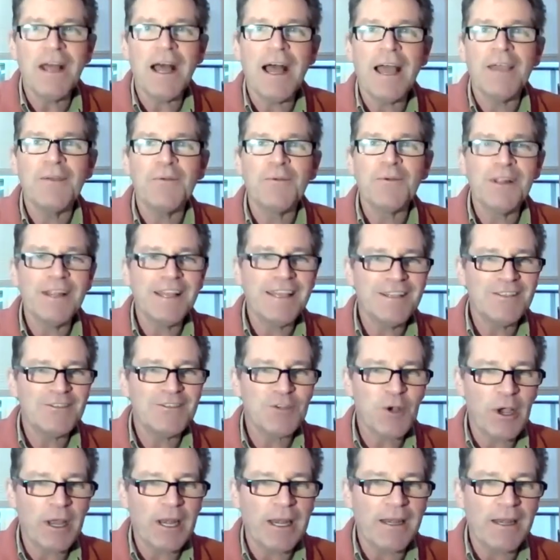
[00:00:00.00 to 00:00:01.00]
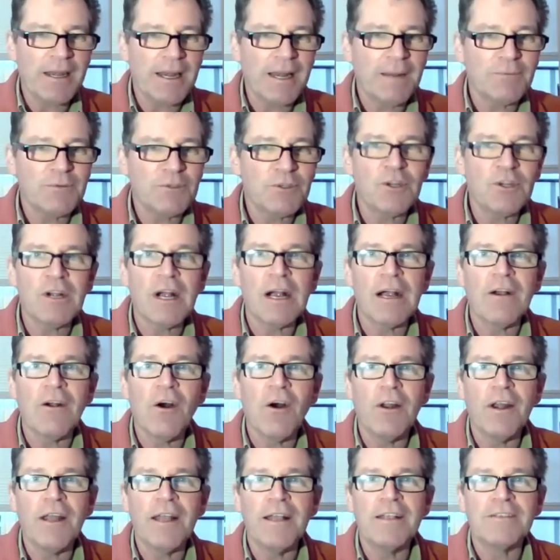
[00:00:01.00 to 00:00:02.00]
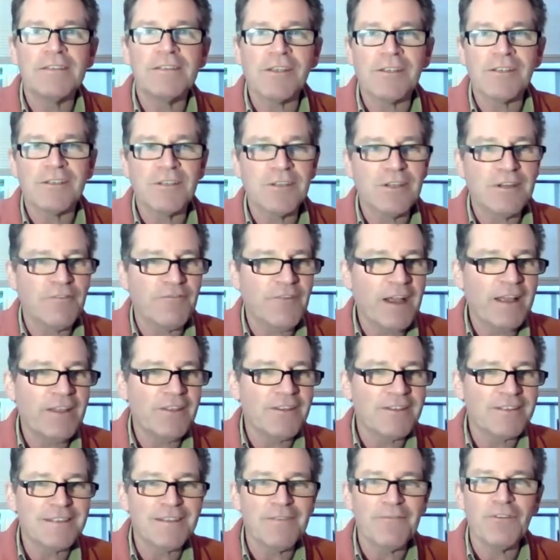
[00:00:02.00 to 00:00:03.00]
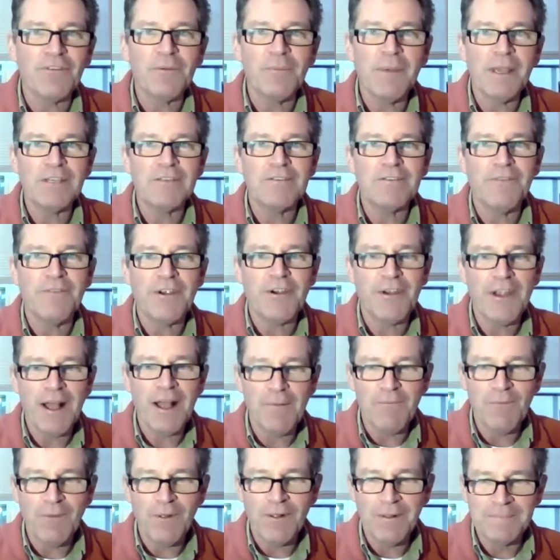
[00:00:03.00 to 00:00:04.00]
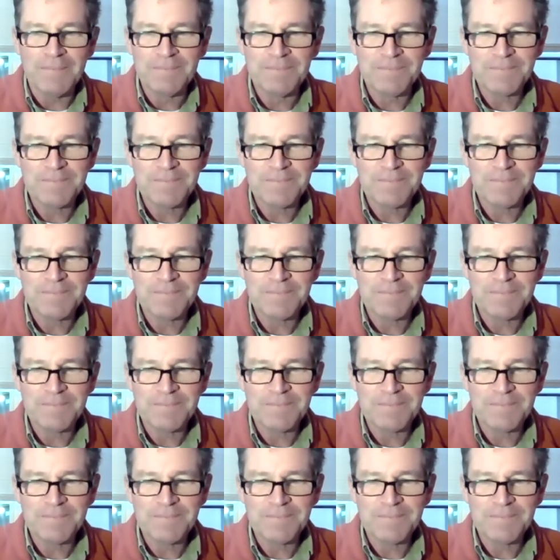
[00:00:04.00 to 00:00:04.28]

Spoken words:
I really enjoyed it, and I'm sure our audience is going to find this information very helpful.